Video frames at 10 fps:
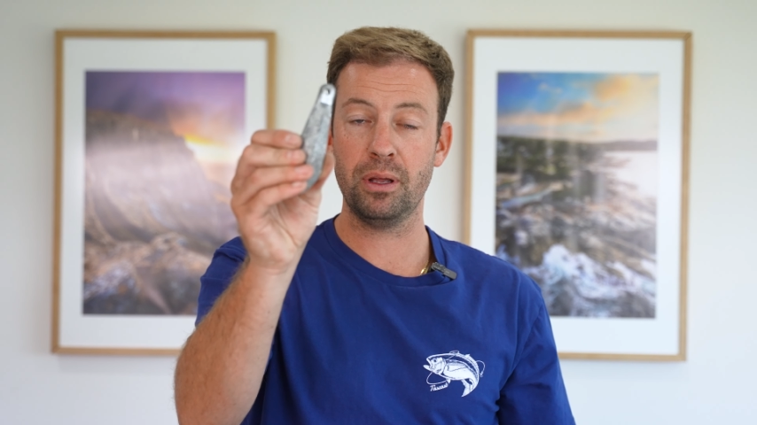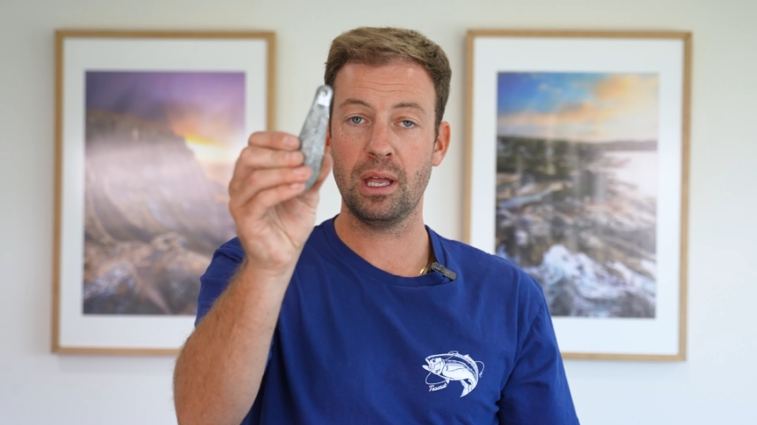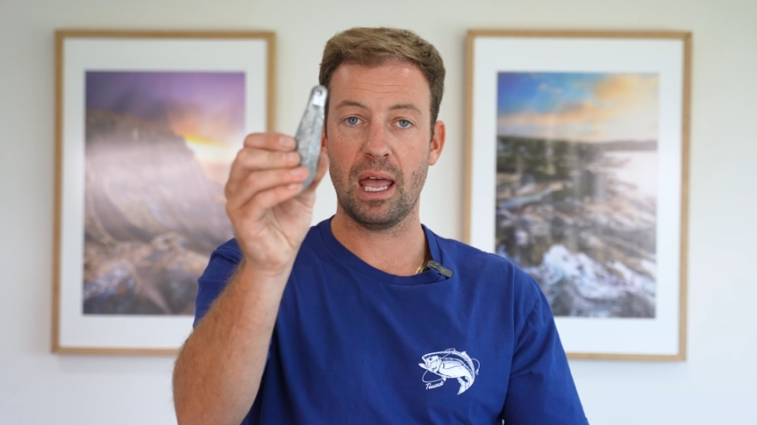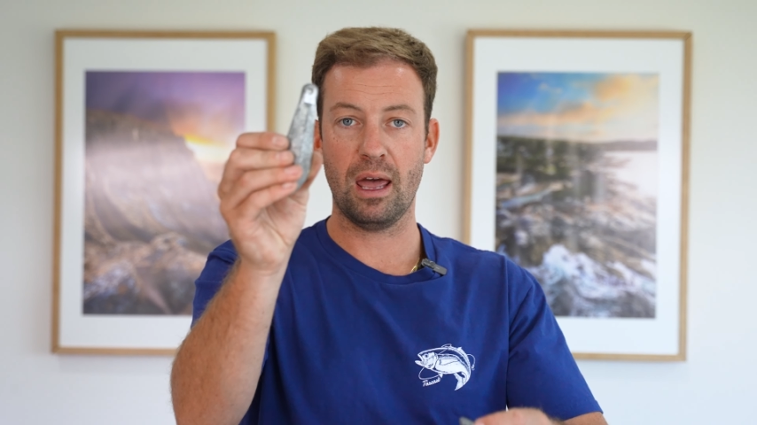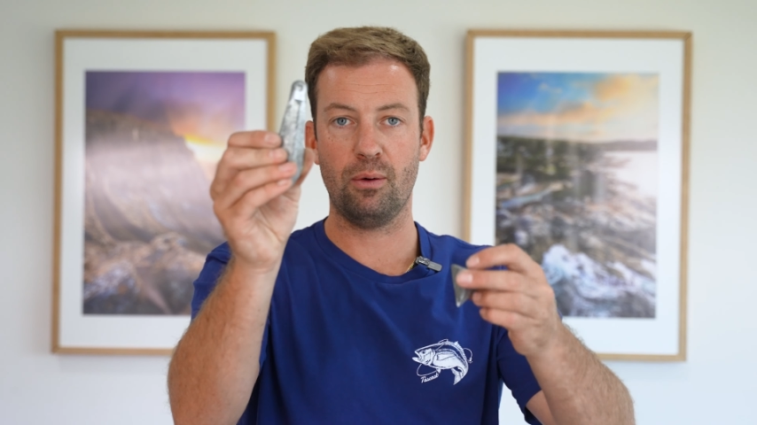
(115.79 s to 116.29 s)

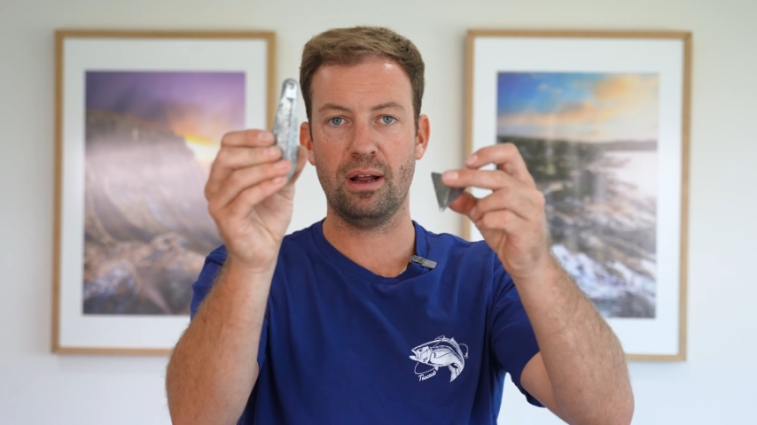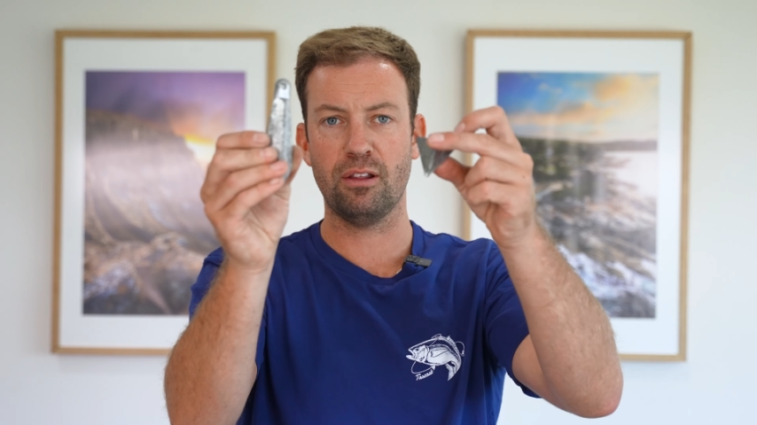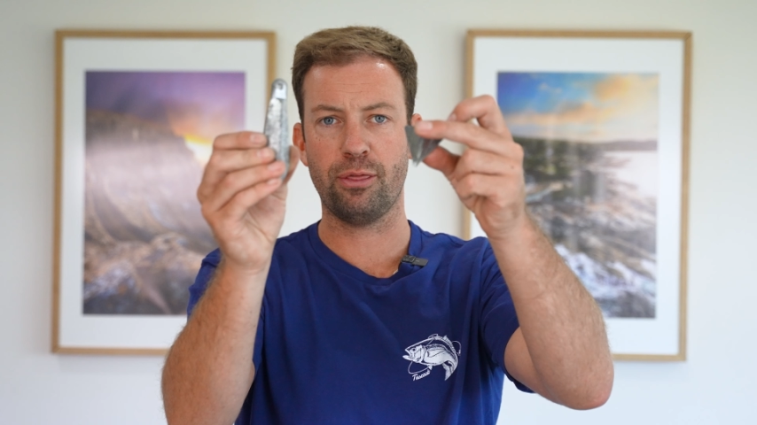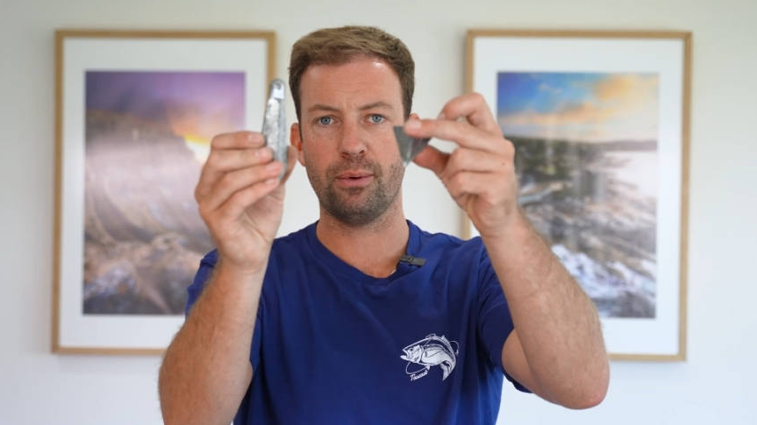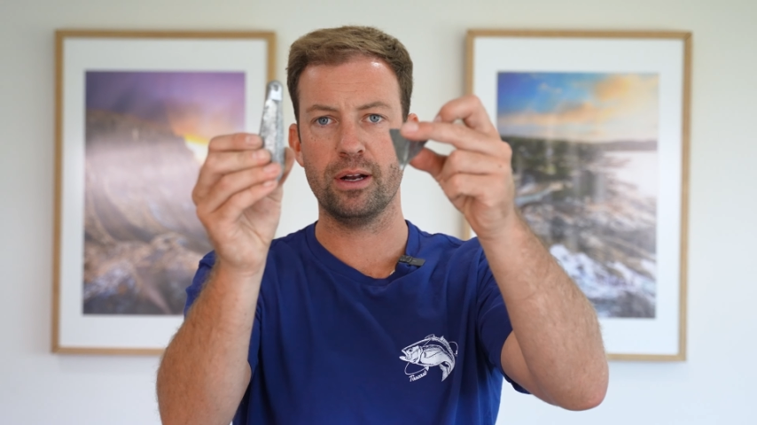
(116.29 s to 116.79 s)
and around
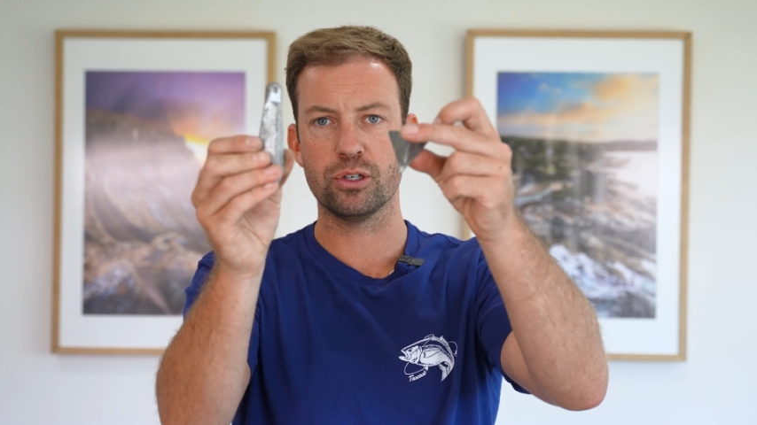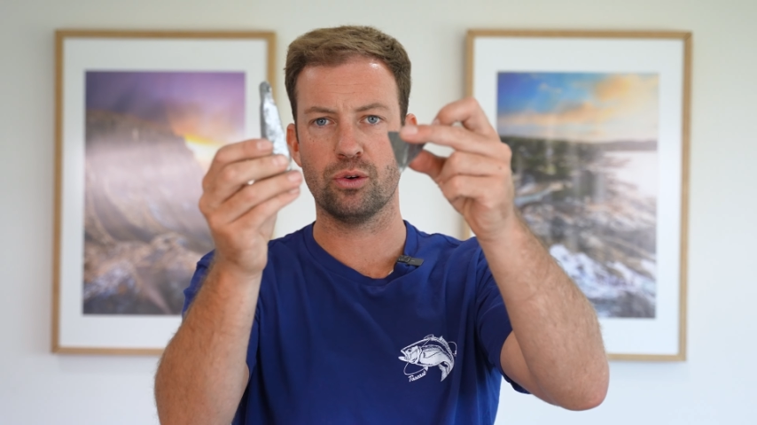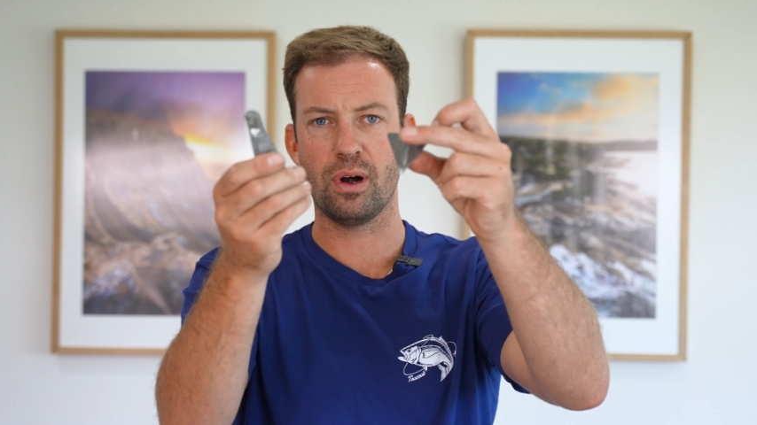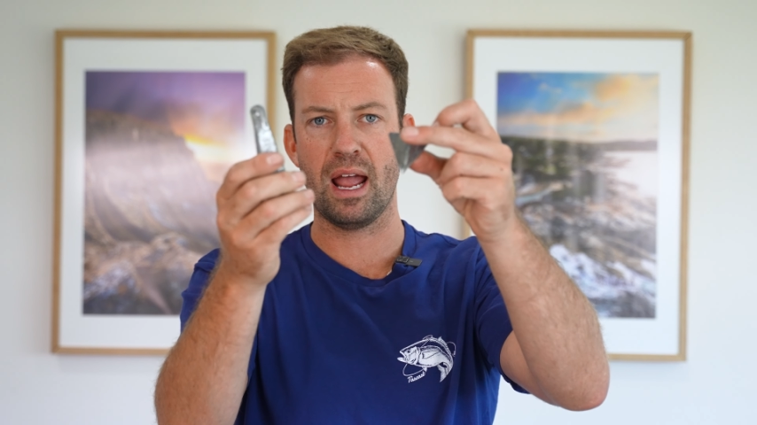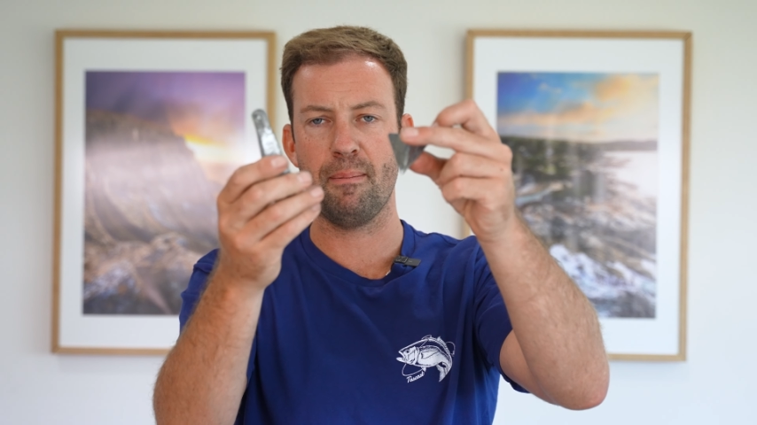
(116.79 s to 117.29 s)
the
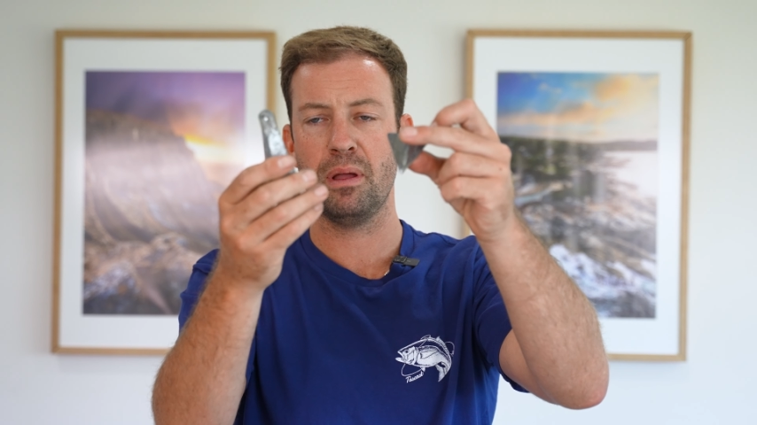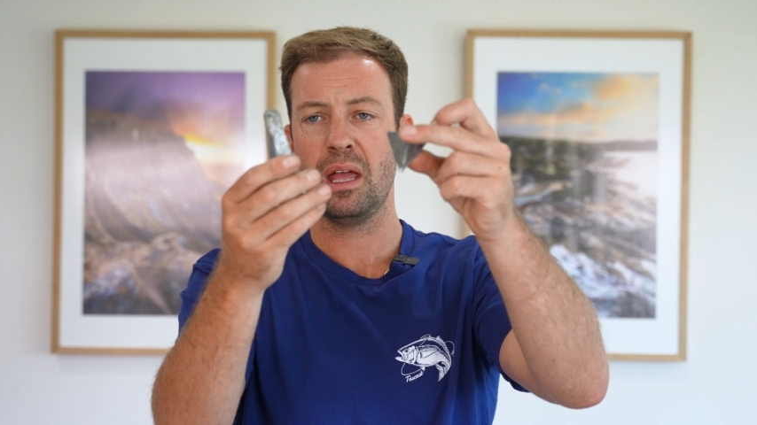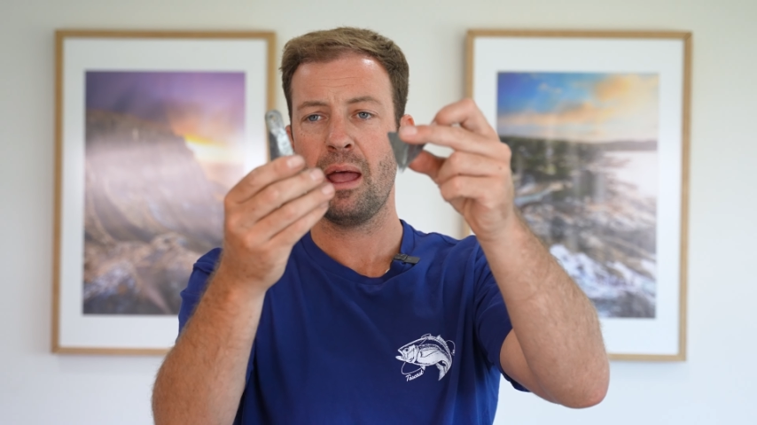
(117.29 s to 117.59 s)
300 gram,